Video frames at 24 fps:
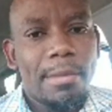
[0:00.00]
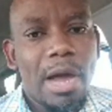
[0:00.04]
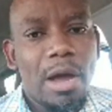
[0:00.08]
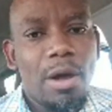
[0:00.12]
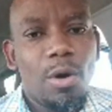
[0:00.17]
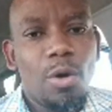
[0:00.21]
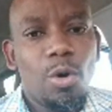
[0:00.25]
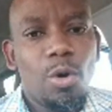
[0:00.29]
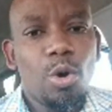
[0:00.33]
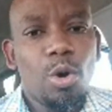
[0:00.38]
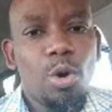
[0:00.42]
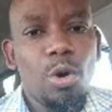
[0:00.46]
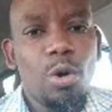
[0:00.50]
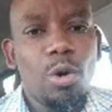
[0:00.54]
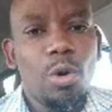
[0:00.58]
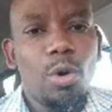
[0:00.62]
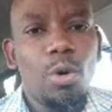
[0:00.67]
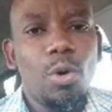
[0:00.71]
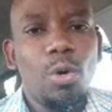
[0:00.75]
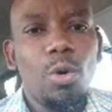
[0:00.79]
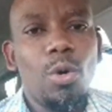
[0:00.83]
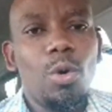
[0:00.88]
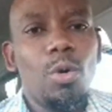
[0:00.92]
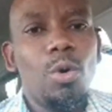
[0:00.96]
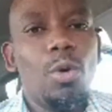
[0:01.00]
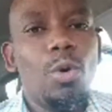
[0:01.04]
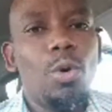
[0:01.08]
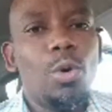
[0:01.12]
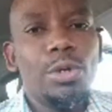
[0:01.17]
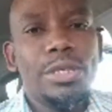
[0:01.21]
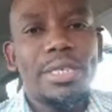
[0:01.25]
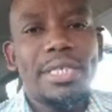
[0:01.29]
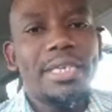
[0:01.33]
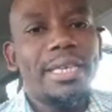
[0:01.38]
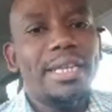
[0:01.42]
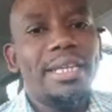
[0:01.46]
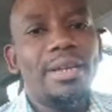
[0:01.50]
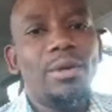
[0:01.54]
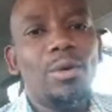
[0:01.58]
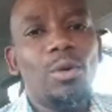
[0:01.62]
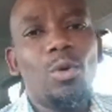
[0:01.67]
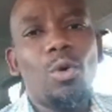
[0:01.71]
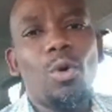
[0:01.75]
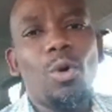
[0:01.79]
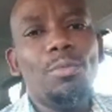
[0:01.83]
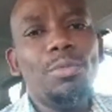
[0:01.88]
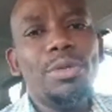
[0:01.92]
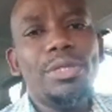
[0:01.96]
o go
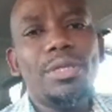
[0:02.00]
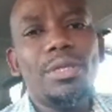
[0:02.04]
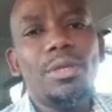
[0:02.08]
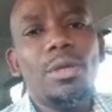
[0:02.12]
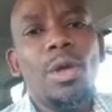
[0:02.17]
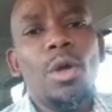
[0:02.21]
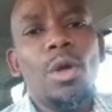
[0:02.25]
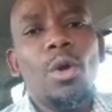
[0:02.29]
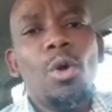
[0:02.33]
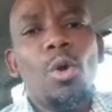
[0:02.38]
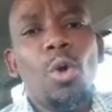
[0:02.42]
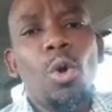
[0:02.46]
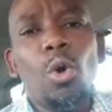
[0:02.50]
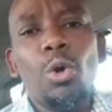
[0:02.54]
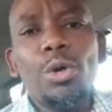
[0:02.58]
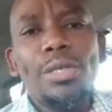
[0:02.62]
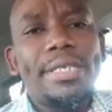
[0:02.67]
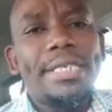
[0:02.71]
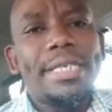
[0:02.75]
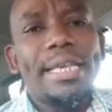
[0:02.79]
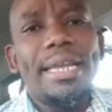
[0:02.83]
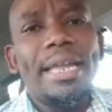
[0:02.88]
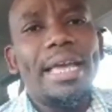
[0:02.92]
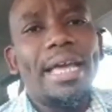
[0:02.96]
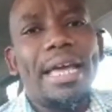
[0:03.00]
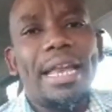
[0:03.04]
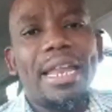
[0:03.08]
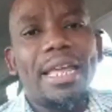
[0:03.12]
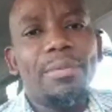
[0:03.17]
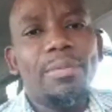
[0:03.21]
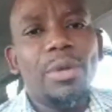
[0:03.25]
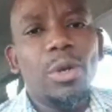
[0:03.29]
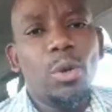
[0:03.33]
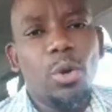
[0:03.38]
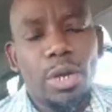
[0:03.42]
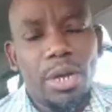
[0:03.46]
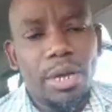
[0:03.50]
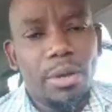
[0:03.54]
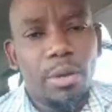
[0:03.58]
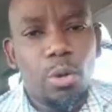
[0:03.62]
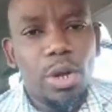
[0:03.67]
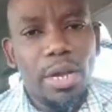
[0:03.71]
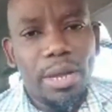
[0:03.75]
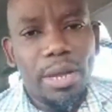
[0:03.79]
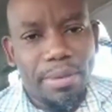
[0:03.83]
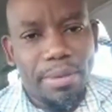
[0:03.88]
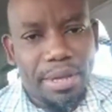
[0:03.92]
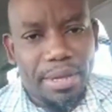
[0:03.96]
sile hela ibile o
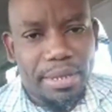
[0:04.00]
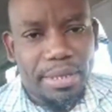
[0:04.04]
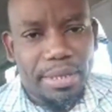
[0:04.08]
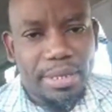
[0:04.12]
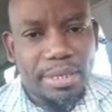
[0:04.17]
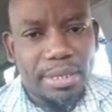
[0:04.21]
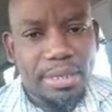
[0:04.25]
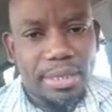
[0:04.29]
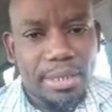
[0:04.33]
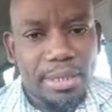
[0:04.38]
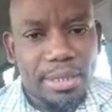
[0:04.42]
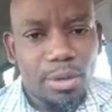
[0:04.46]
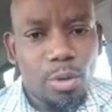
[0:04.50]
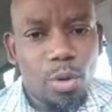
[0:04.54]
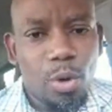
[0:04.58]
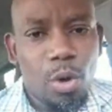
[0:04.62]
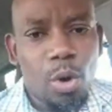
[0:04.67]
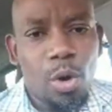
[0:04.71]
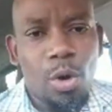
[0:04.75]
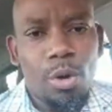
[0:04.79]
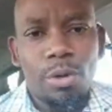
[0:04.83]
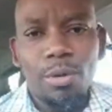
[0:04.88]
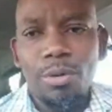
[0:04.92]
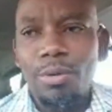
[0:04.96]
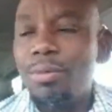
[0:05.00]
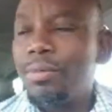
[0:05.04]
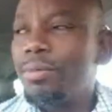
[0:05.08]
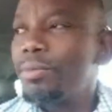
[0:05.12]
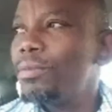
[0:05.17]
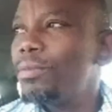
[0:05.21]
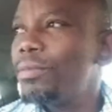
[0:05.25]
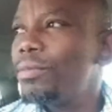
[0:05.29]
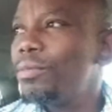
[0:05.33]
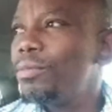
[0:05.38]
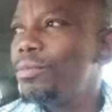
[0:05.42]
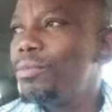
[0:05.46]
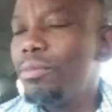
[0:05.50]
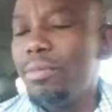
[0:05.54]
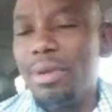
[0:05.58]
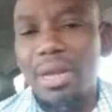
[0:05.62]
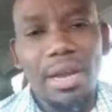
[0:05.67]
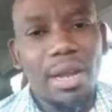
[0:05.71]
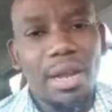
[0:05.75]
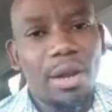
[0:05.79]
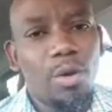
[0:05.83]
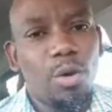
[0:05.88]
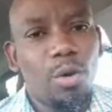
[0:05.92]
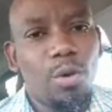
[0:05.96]
lebetse. Oh
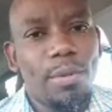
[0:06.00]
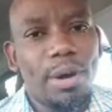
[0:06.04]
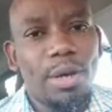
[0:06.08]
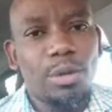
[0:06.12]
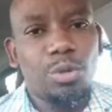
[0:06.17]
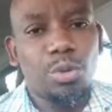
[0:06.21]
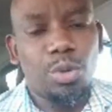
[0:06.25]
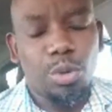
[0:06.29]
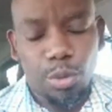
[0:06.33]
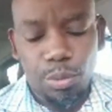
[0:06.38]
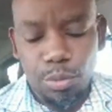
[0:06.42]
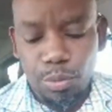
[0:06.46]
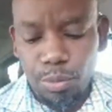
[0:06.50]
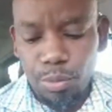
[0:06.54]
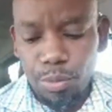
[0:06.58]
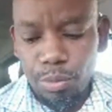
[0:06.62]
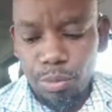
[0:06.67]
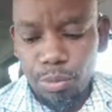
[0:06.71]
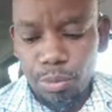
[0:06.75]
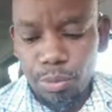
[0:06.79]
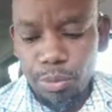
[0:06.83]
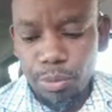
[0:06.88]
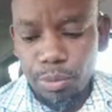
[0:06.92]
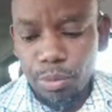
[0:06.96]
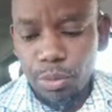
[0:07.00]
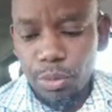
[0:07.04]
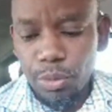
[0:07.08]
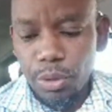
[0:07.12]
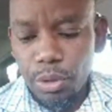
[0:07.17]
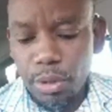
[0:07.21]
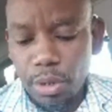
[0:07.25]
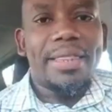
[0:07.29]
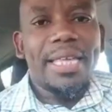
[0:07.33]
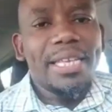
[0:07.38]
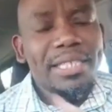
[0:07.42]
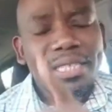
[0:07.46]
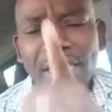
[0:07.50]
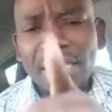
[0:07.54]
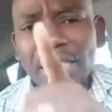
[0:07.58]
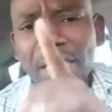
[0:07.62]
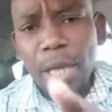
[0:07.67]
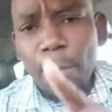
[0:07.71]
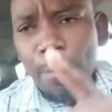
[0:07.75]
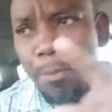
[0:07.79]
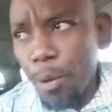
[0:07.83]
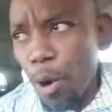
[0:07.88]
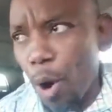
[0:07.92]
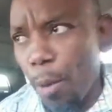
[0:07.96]
monana wa batho, this is
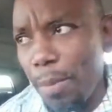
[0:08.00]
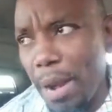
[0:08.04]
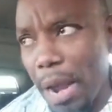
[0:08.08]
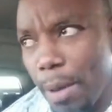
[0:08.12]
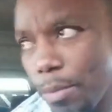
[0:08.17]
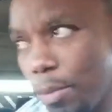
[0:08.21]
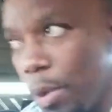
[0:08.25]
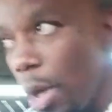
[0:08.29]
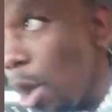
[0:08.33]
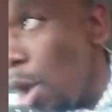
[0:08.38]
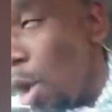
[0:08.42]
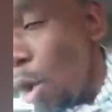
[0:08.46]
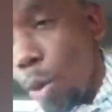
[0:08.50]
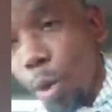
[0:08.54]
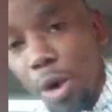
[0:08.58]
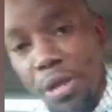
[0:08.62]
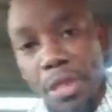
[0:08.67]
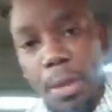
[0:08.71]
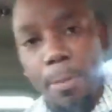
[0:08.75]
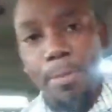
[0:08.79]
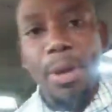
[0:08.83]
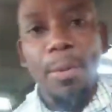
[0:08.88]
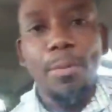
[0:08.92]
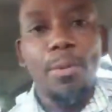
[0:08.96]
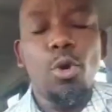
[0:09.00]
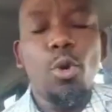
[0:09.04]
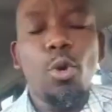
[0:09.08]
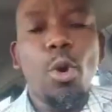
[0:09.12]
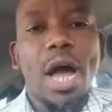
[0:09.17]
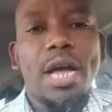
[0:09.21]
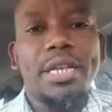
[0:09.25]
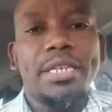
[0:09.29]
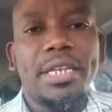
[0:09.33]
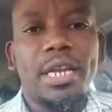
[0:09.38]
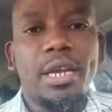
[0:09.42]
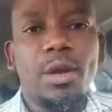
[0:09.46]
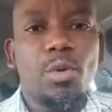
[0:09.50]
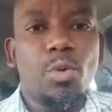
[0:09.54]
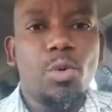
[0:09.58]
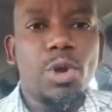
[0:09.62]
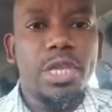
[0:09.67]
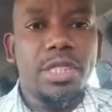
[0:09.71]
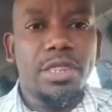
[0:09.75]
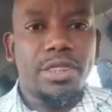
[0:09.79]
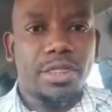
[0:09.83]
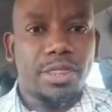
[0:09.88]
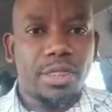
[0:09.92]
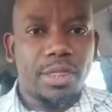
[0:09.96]
the problem with the people we are dealing
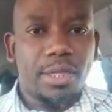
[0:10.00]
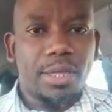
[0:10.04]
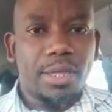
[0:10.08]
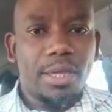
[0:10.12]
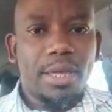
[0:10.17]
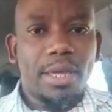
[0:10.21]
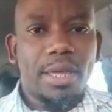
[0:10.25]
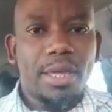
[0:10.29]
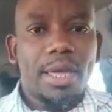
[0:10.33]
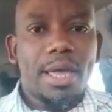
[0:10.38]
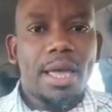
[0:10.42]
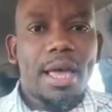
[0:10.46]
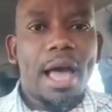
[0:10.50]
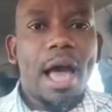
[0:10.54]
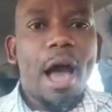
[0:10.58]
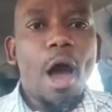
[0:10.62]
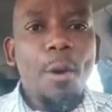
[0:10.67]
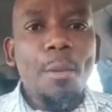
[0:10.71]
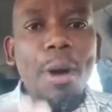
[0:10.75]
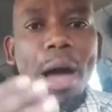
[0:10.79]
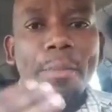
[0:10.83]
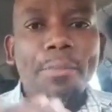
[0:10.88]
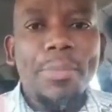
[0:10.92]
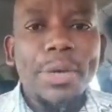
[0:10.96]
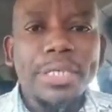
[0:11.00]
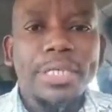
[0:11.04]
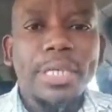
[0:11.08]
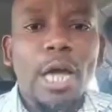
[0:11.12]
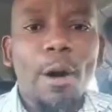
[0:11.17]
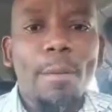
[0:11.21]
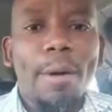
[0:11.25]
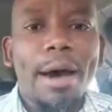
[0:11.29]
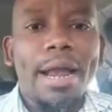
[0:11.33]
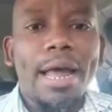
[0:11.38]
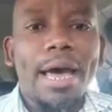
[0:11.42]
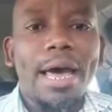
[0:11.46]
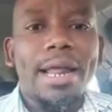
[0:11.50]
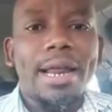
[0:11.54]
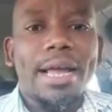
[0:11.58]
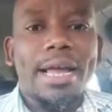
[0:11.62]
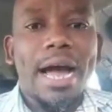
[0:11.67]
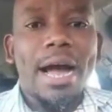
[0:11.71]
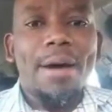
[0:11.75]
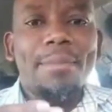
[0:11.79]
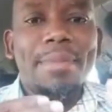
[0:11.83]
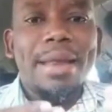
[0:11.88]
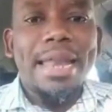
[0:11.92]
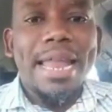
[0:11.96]
with. How about bitsa barare,
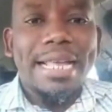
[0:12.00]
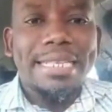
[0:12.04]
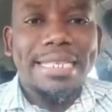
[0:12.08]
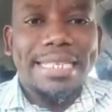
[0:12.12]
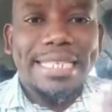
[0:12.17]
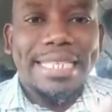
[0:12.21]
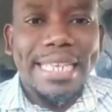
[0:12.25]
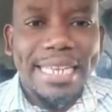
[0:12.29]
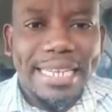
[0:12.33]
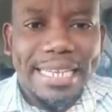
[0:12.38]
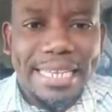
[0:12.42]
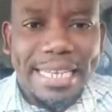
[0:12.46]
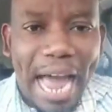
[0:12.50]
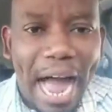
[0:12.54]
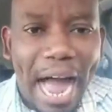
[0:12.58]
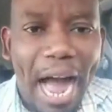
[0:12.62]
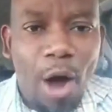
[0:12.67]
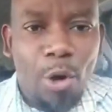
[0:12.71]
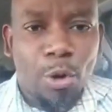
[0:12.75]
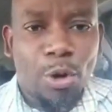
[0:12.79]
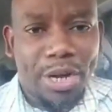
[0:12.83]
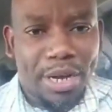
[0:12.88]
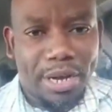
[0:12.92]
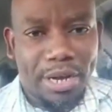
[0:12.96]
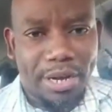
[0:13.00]
come let's sit down